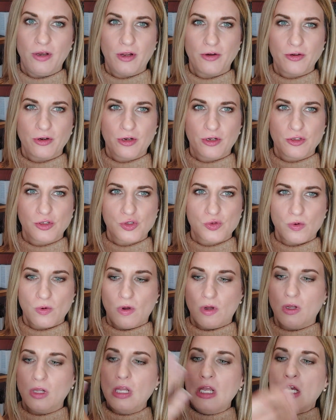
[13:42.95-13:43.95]
under
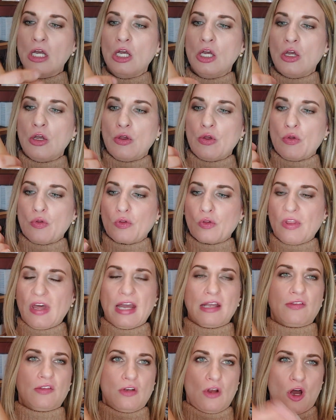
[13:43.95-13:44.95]
control. So
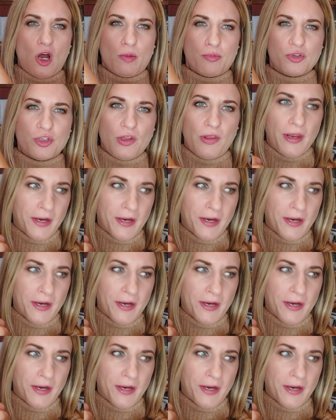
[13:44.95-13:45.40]
that's an option